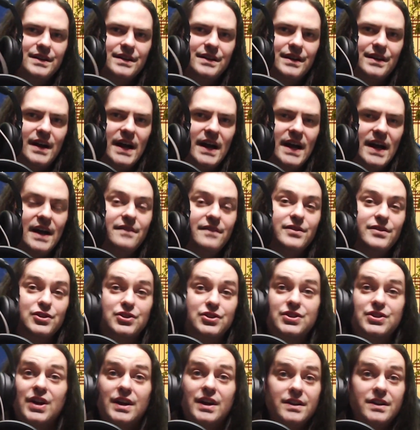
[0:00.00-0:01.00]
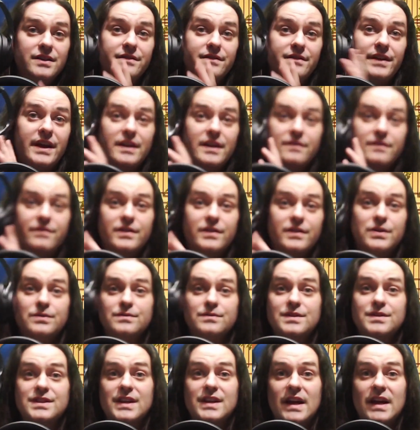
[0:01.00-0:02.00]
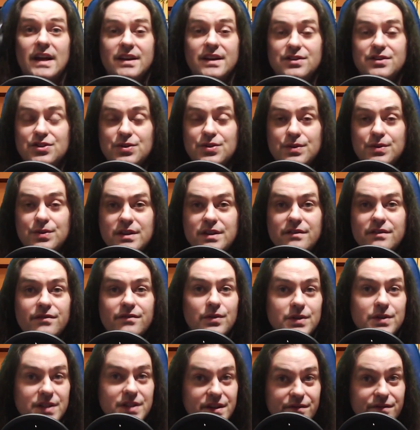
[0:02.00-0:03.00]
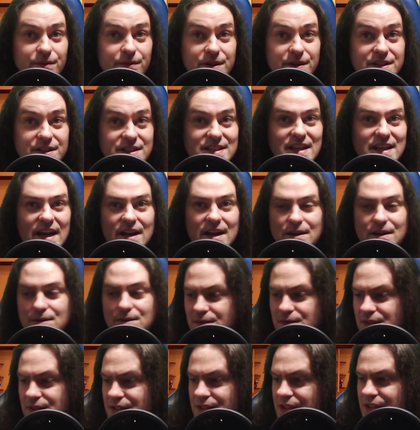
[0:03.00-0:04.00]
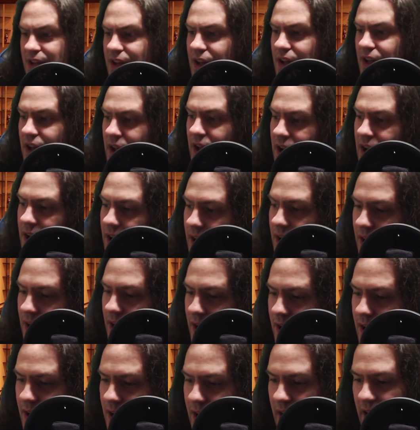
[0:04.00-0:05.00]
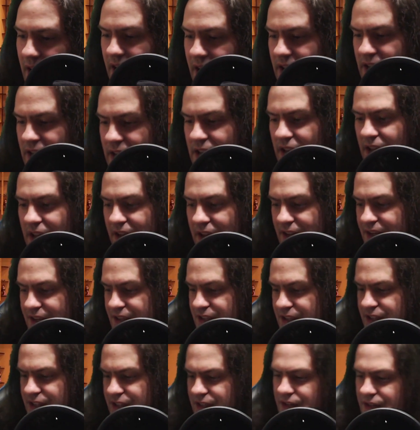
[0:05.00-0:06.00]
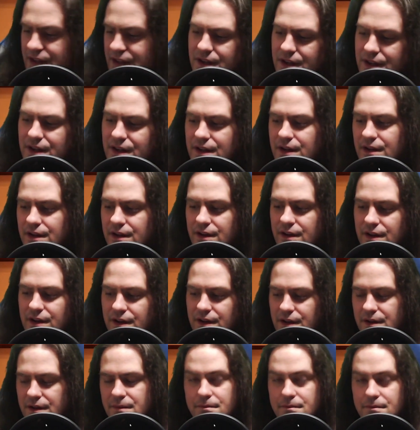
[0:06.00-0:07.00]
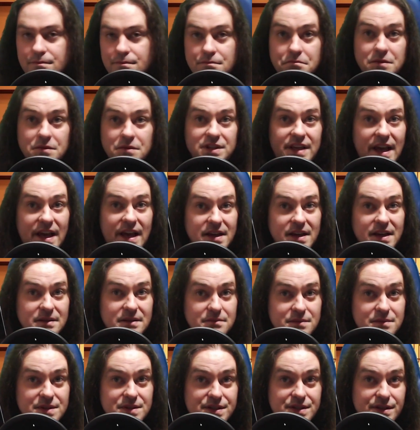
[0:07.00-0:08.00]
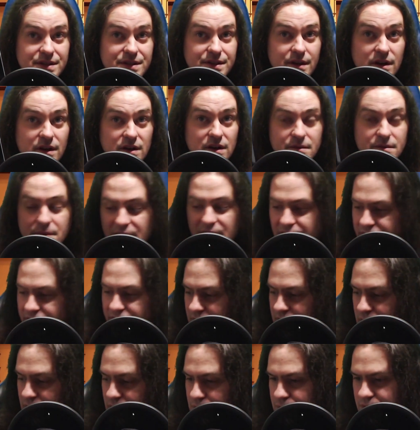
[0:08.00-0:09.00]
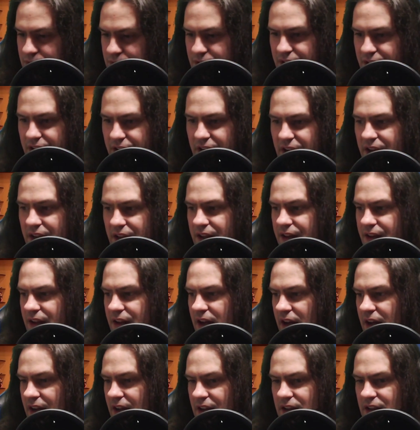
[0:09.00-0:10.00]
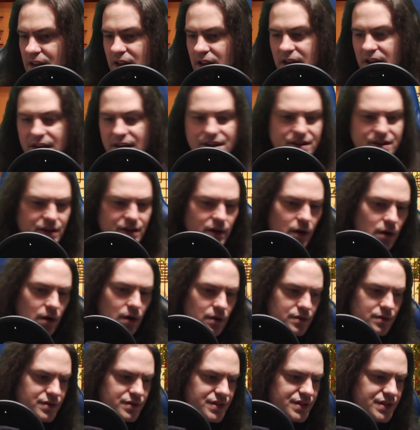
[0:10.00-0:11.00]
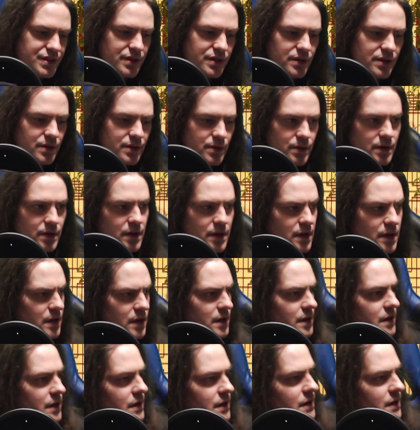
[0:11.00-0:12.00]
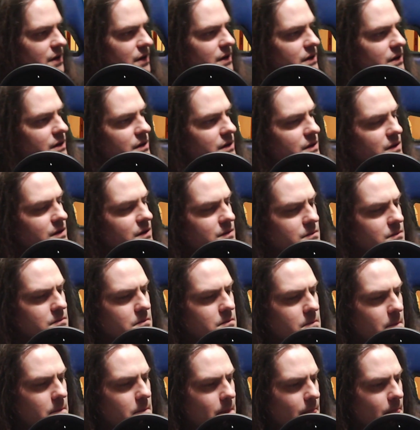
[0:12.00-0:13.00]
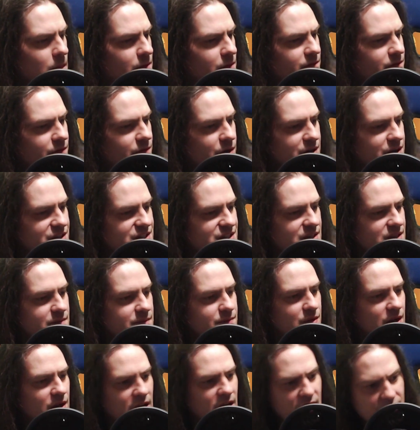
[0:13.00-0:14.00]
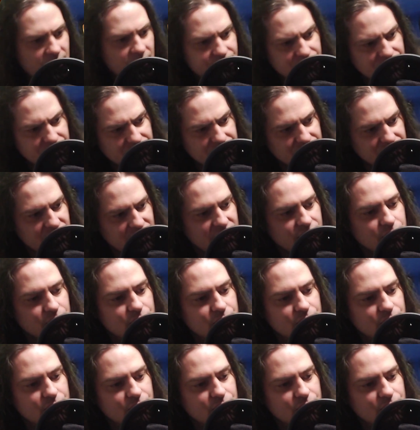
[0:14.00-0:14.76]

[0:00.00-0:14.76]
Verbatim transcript: I have a ton of headphones actually for different sounds. Uh, I like uh, games on my phone, and I like also, uh, for example, I have a Nintendo